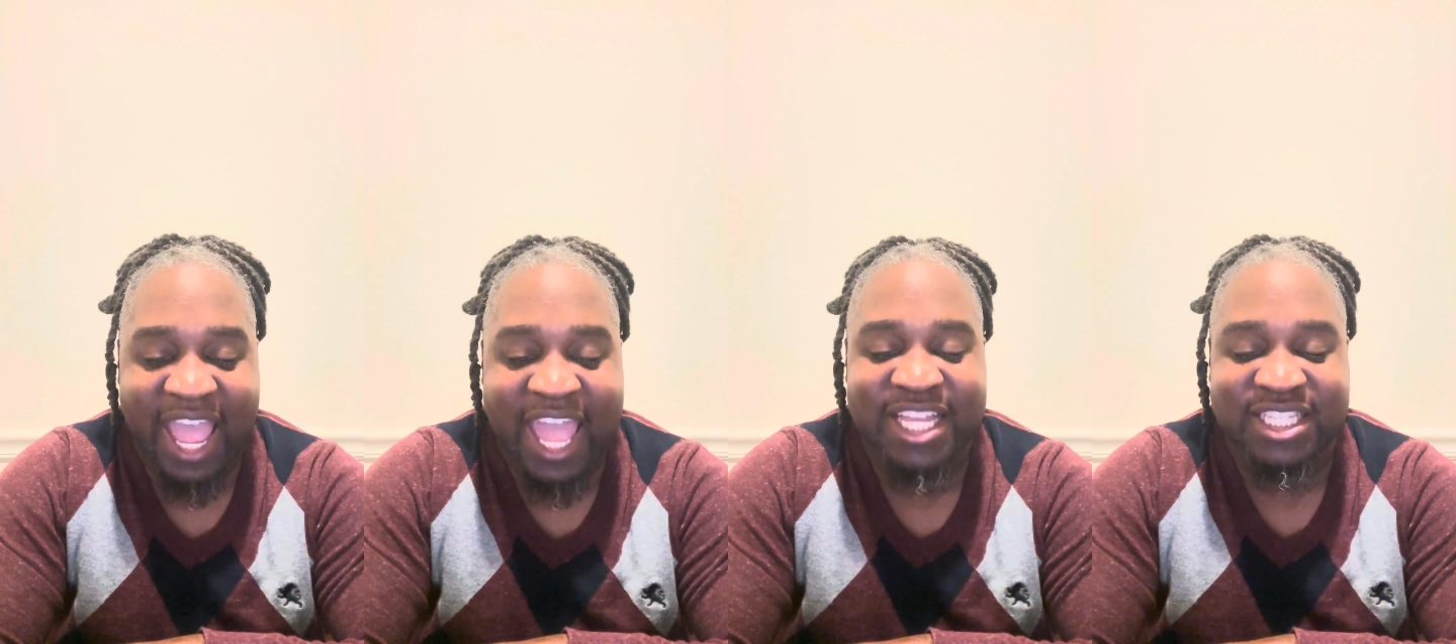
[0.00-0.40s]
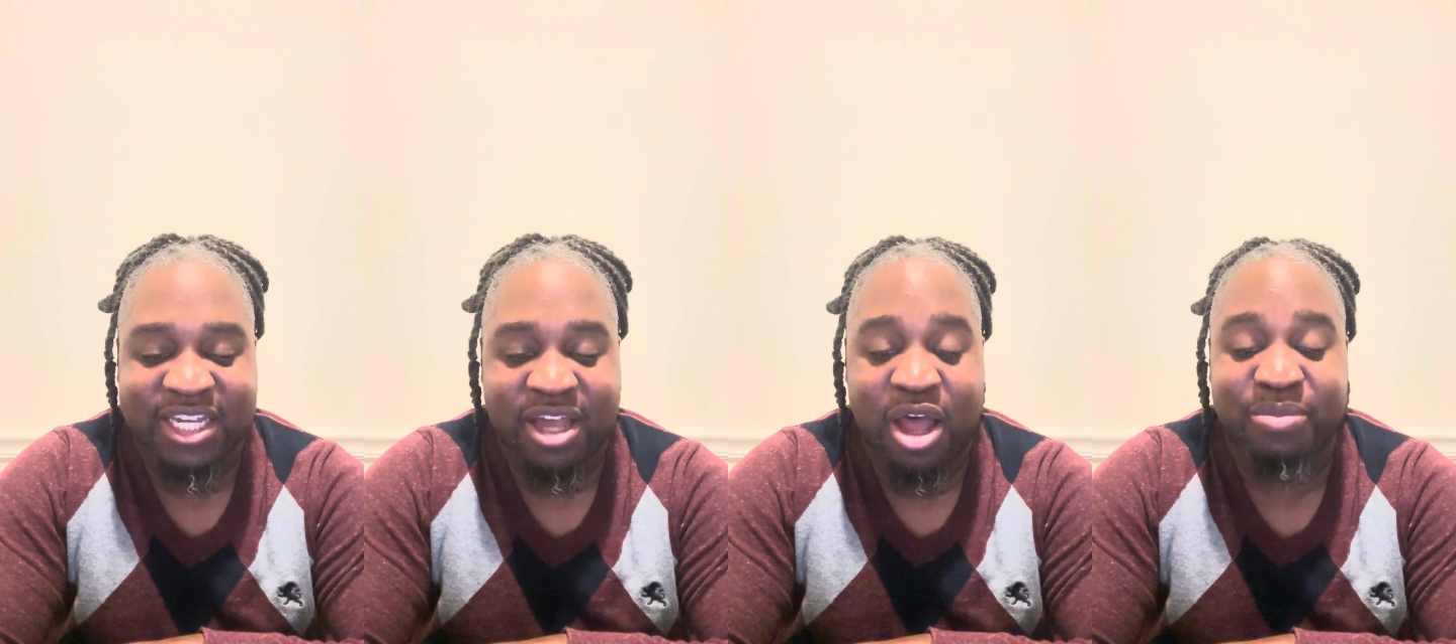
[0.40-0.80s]
and to
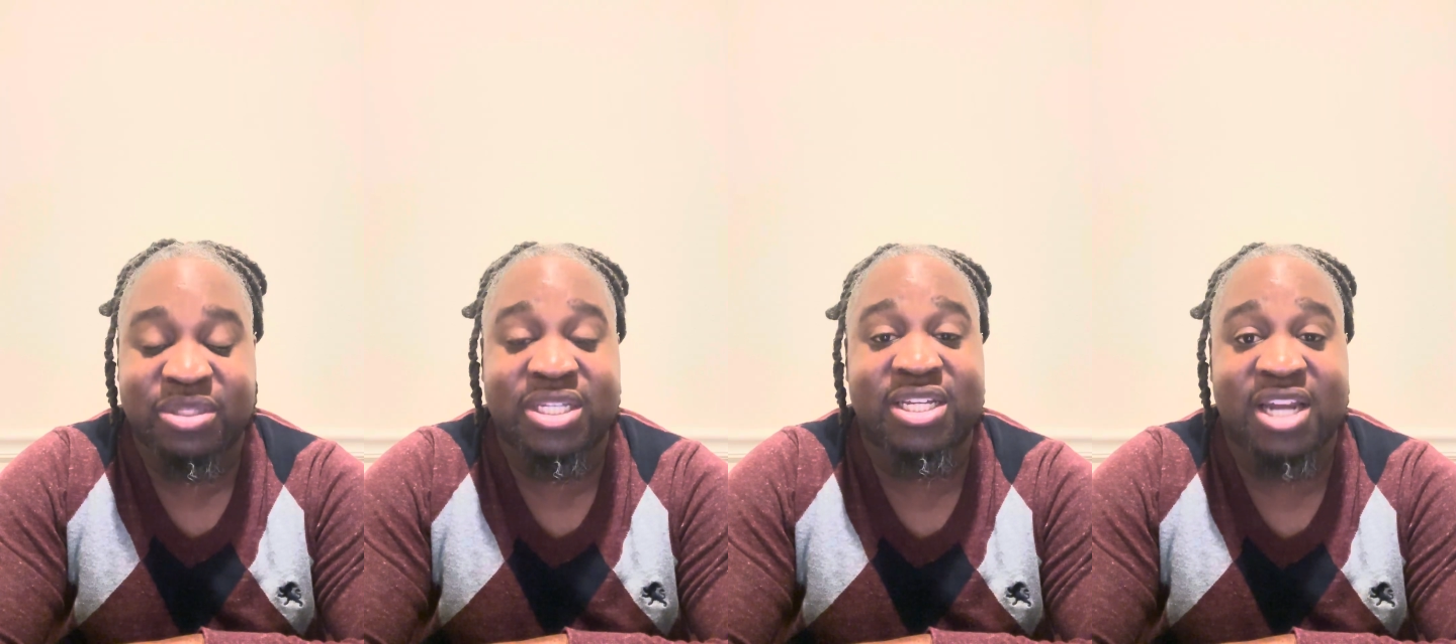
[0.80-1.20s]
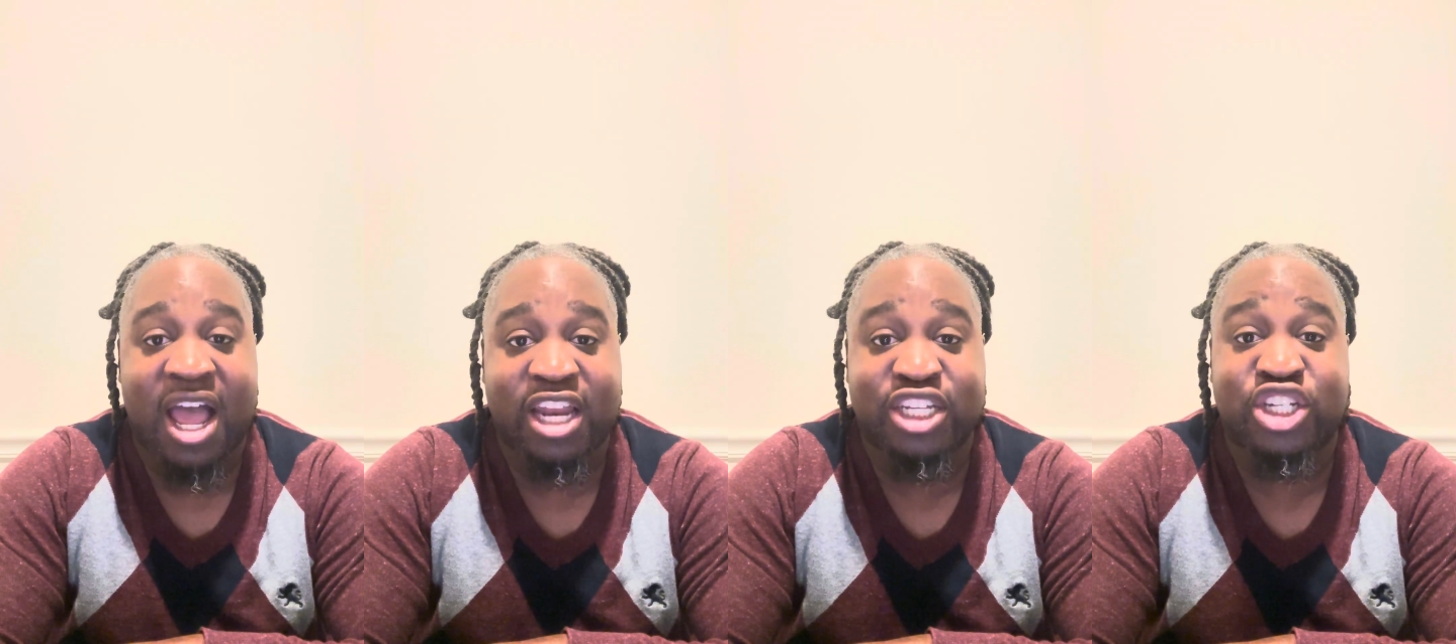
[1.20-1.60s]
come to the
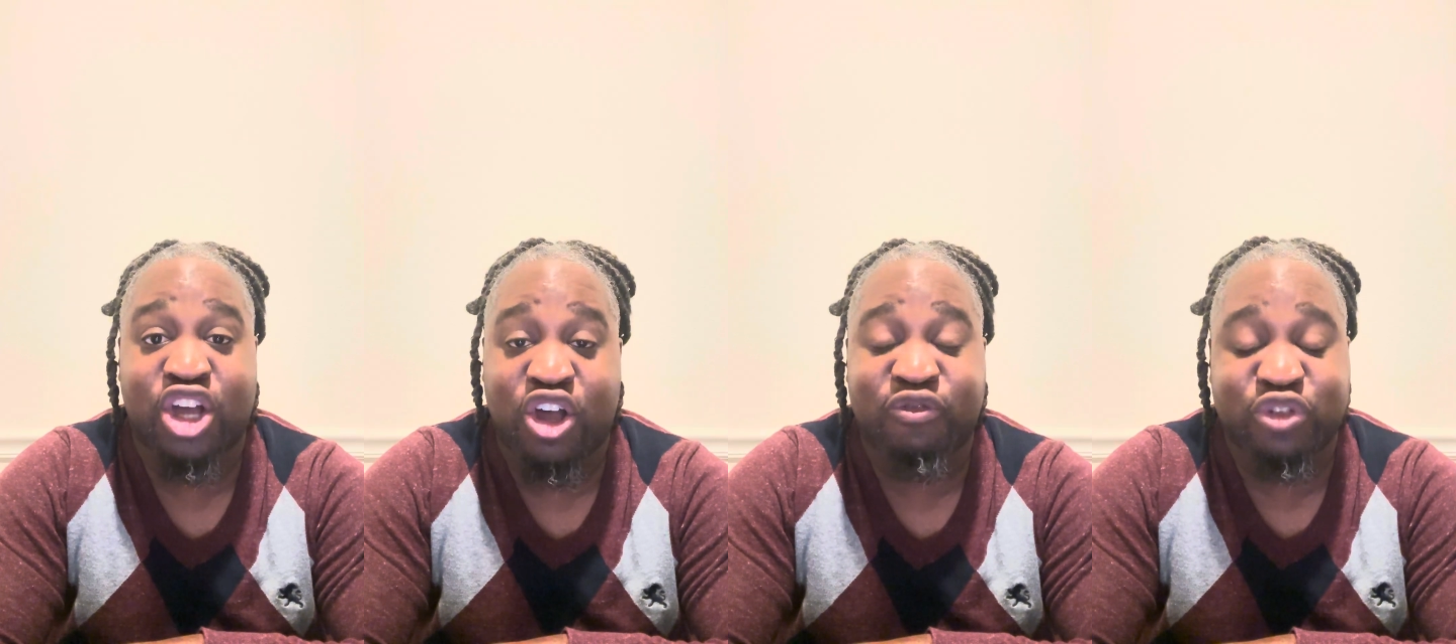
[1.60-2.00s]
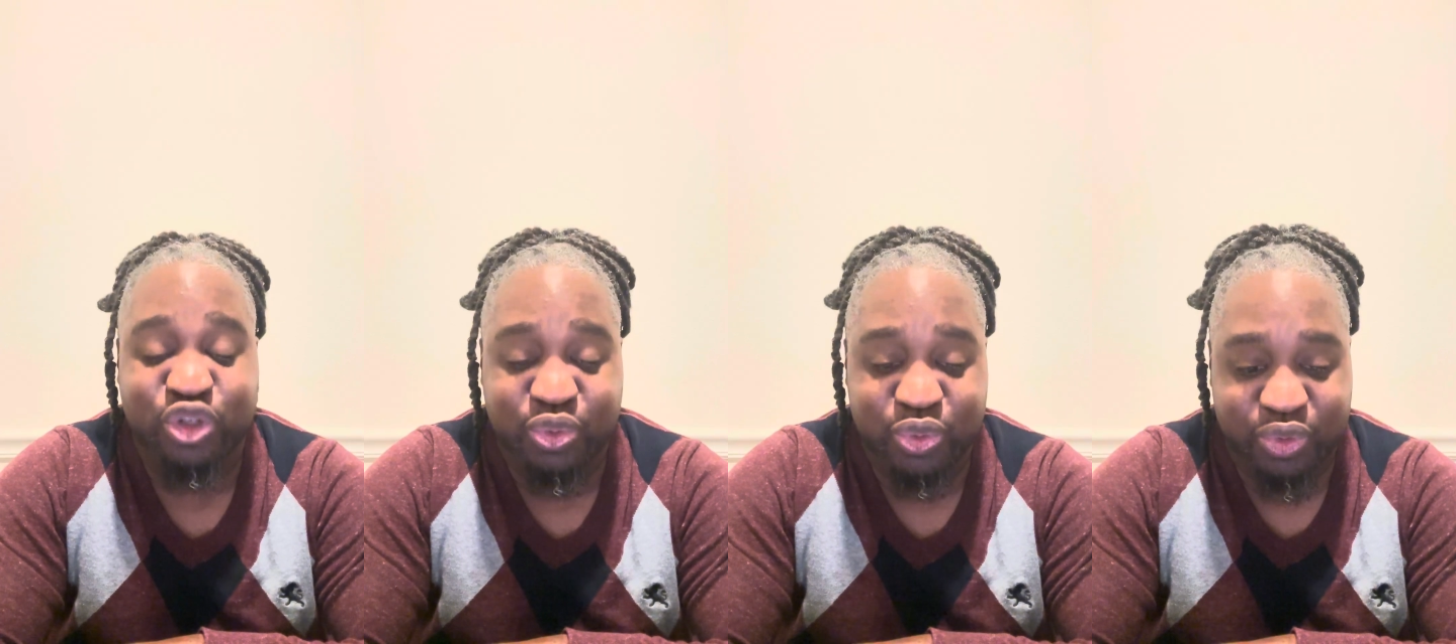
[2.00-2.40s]
knowledge of
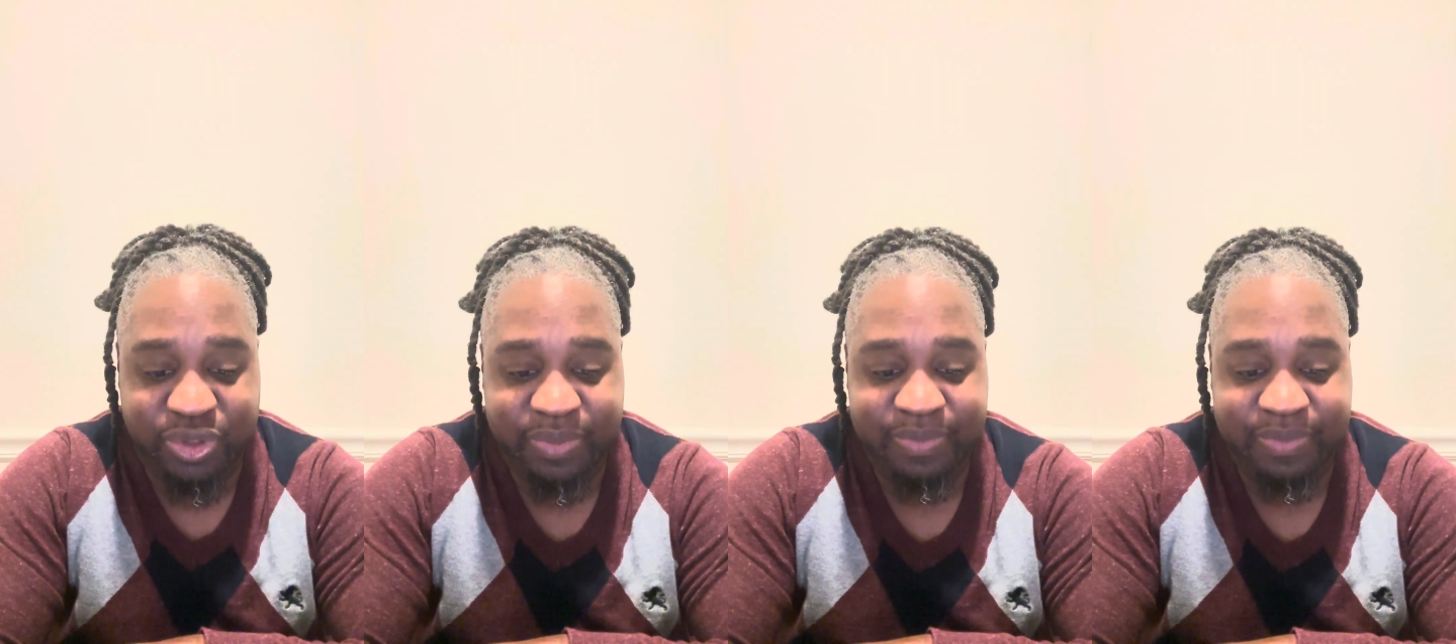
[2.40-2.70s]
truth.